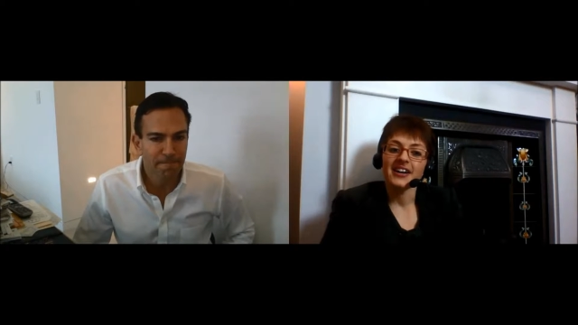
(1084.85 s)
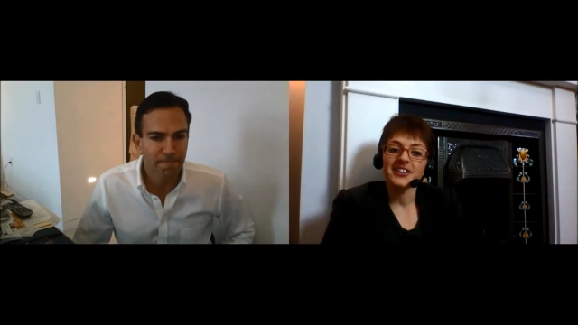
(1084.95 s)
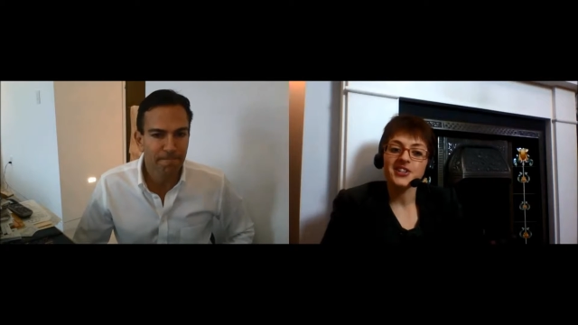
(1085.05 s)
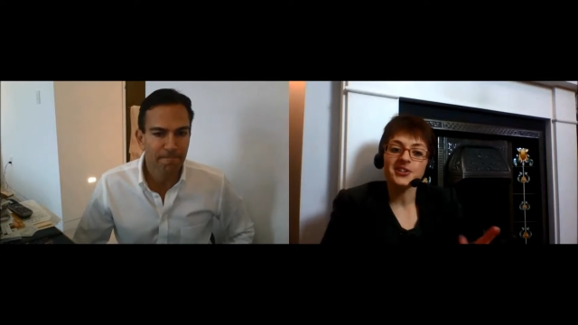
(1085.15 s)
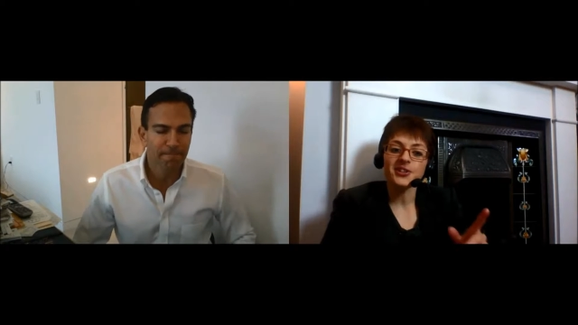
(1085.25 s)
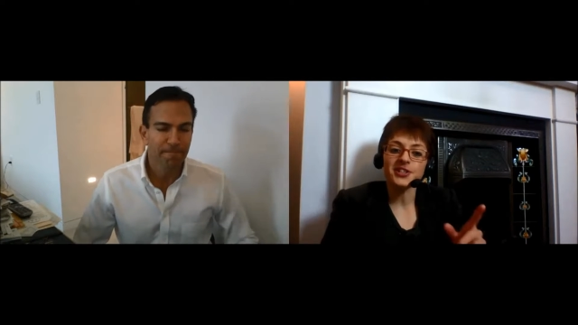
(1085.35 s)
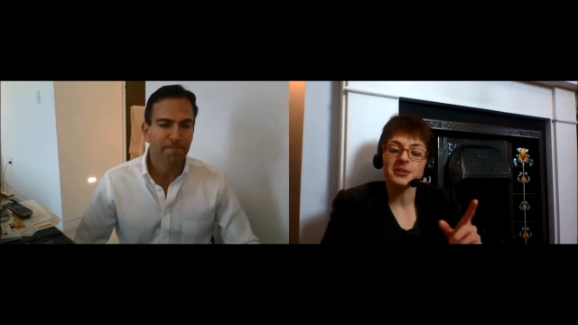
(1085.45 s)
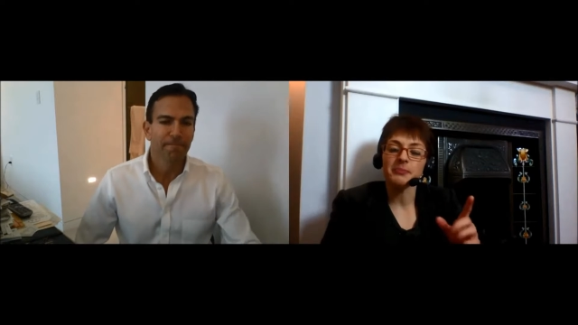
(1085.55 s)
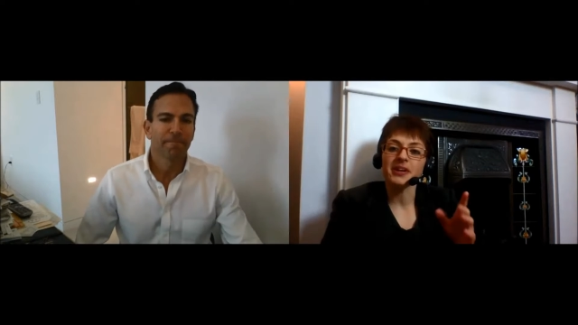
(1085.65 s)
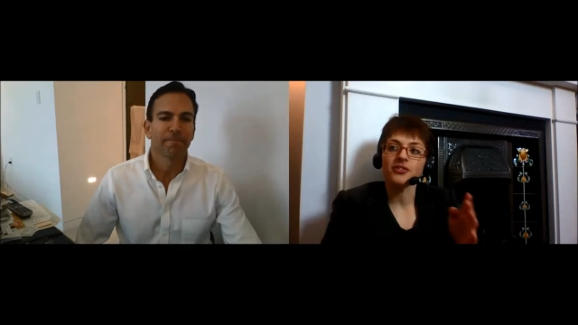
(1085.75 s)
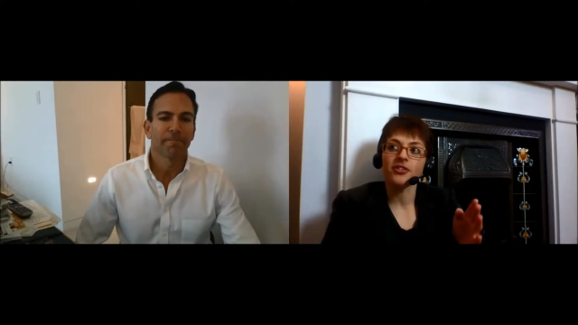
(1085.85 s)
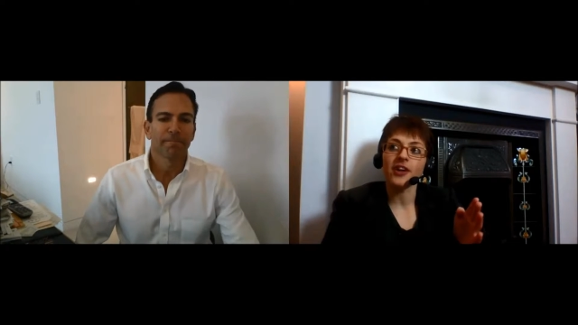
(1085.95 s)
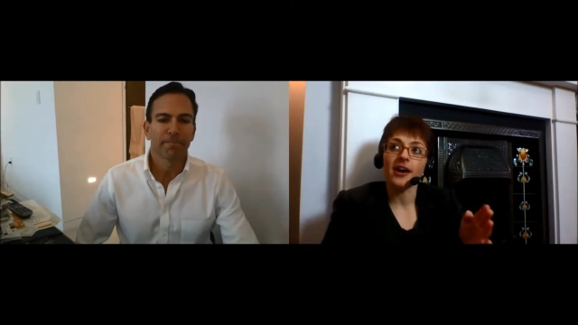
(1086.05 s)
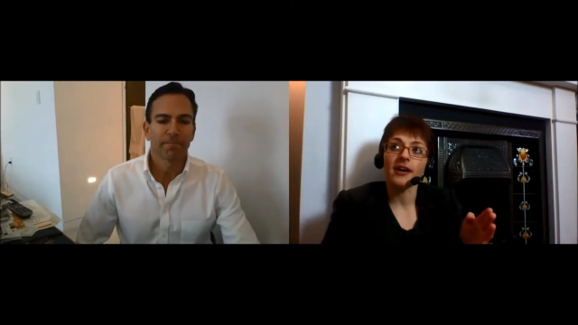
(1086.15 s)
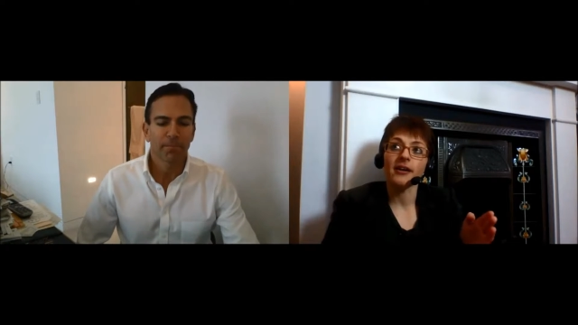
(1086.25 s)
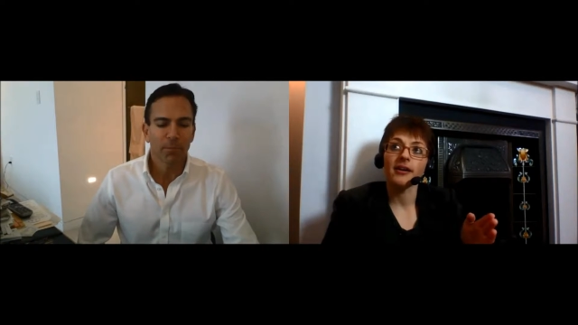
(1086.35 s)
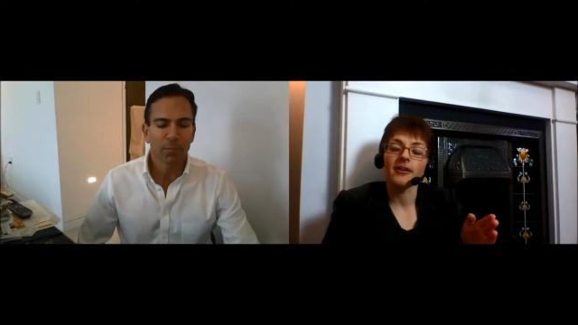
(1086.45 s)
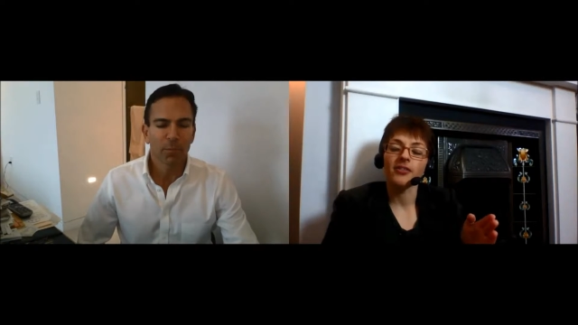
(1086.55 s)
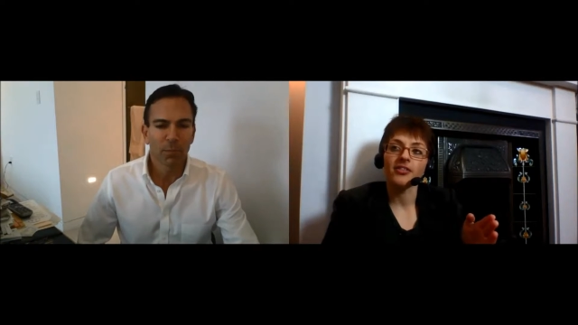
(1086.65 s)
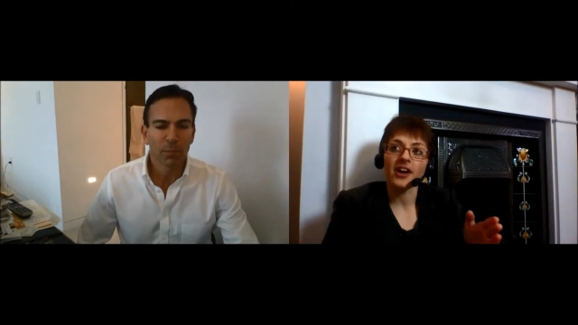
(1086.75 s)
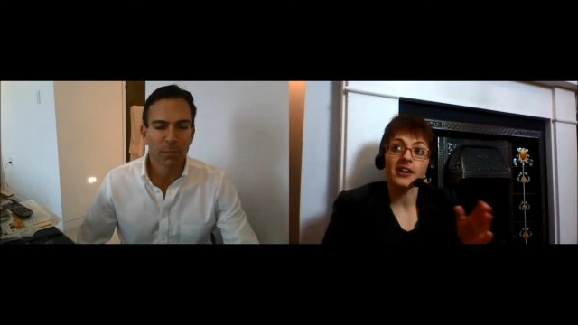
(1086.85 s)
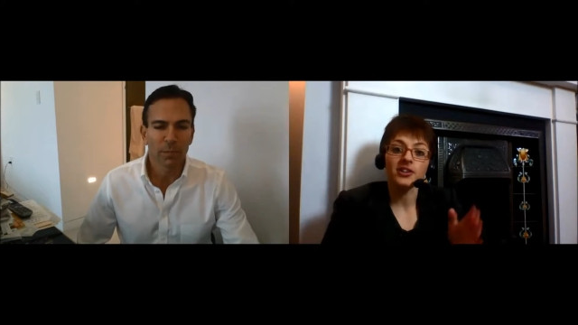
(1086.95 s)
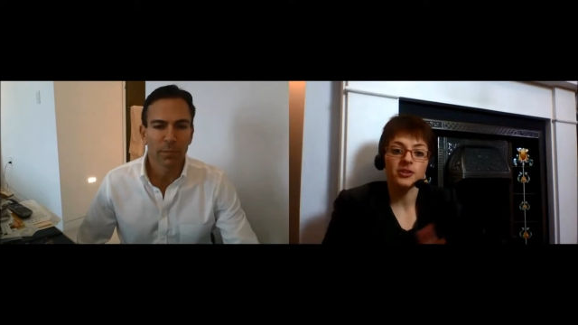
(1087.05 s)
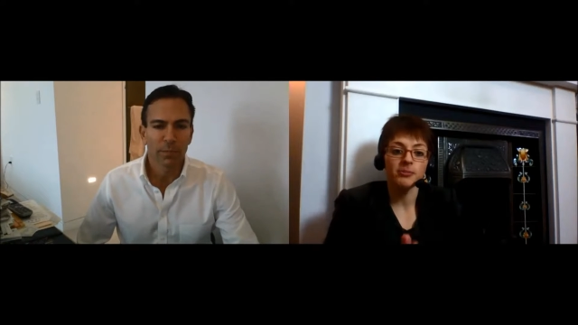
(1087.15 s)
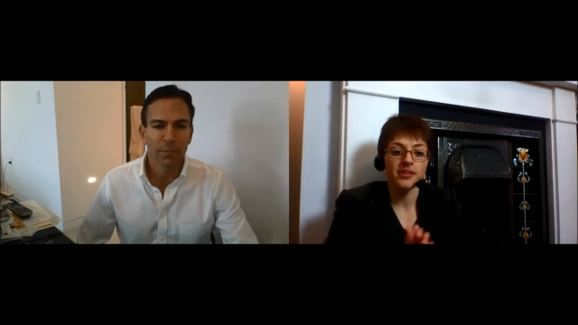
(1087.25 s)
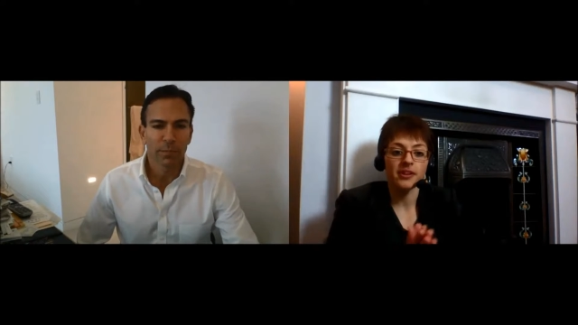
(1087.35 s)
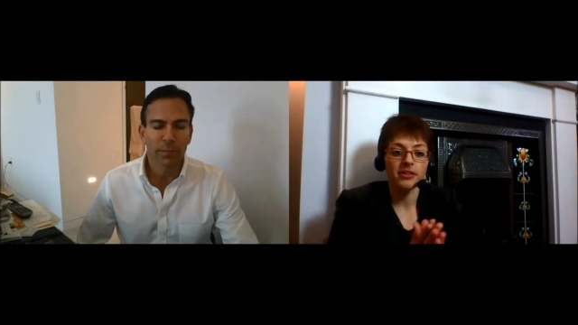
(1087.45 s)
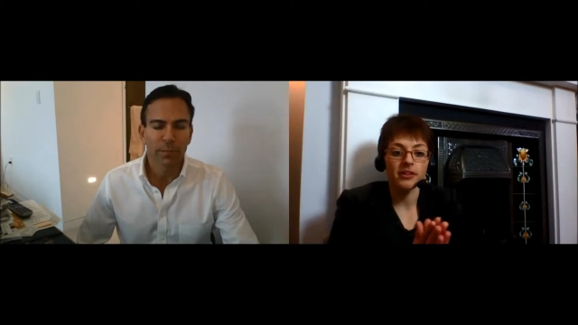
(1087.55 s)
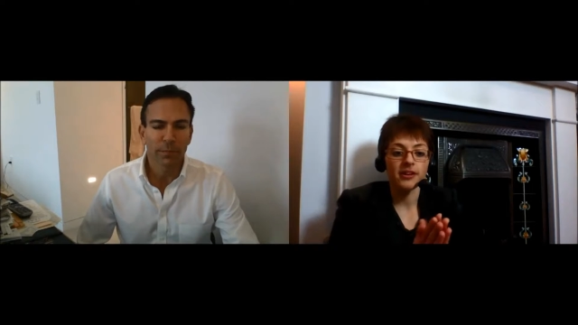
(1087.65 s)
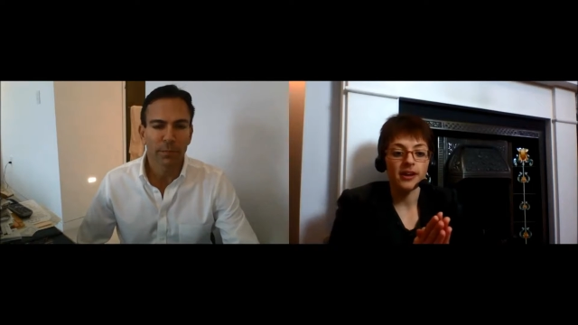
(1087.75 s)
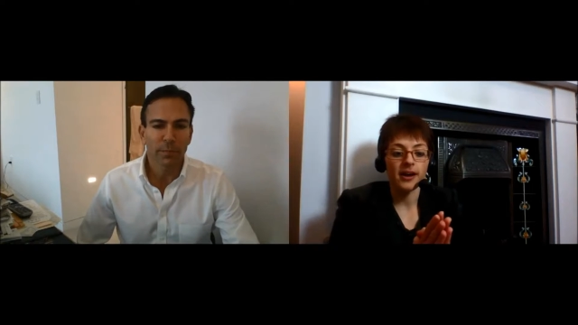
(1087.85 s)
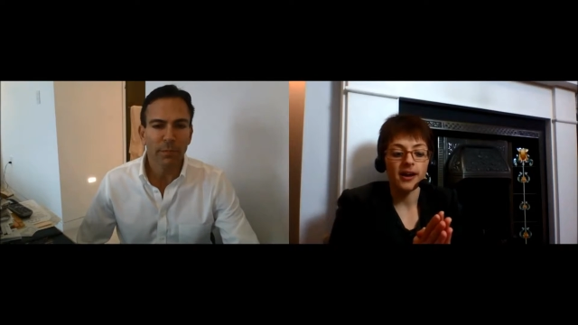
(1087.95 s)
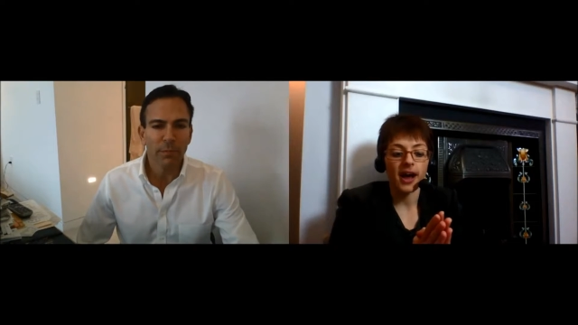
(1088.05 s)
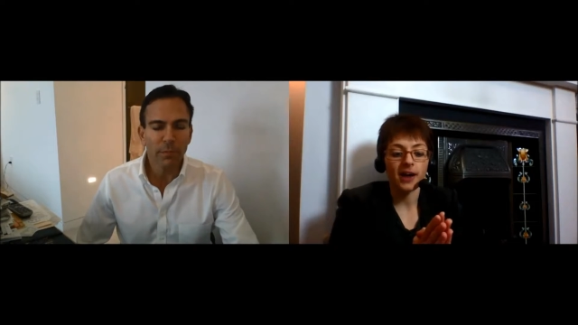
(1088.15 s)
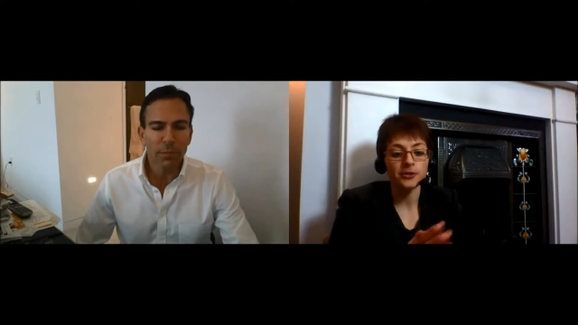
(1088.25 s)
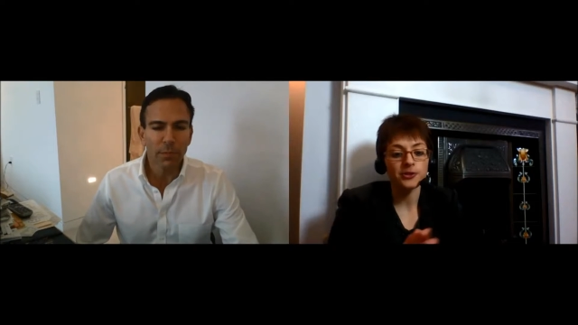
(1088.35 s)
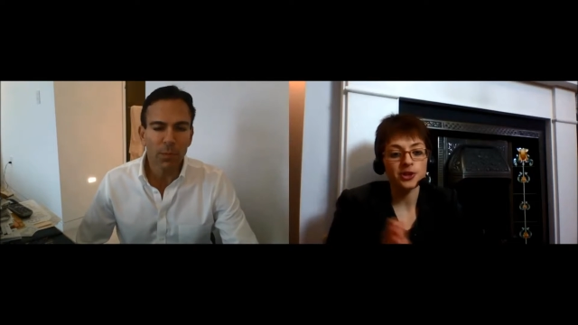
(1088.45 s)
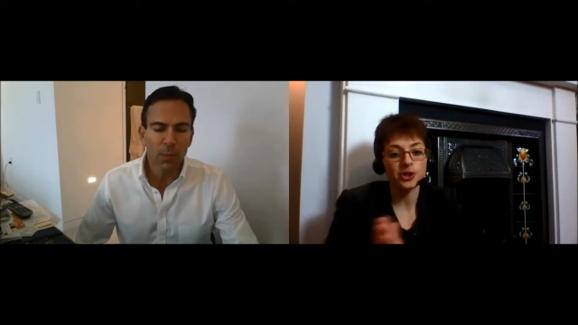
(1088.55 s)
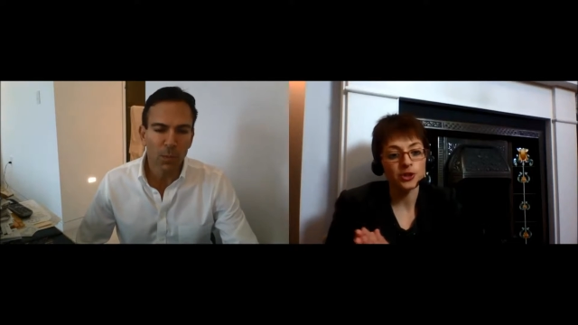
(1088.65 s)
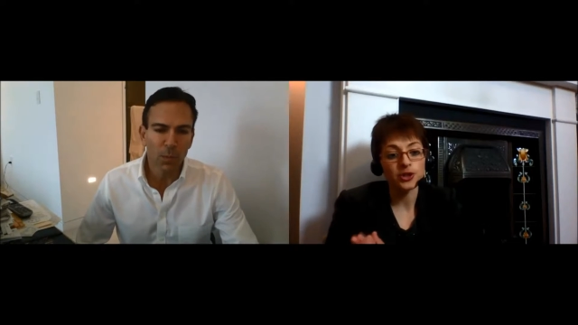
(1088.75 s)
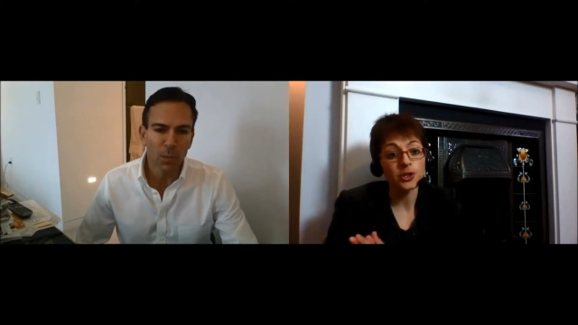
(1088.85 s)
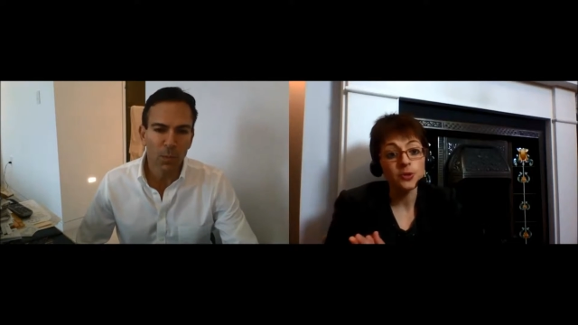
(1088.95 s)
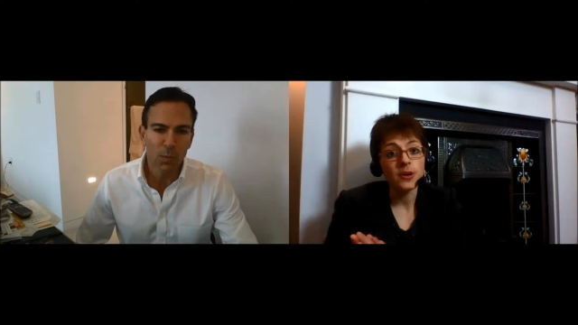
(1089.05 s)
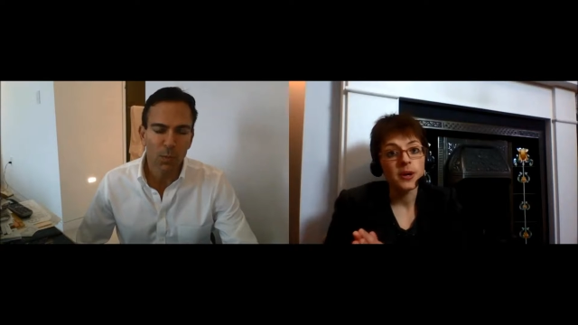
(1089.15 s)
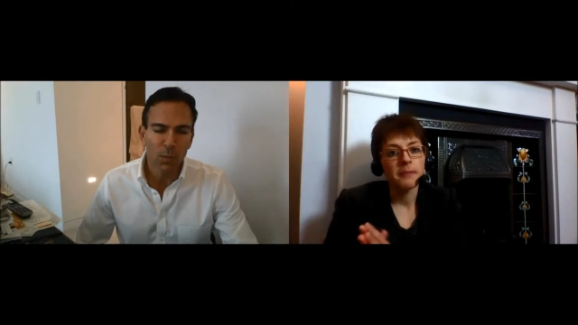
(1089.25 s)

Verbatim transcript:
Speaker 1: And it's interesting because that that is something that adults could do,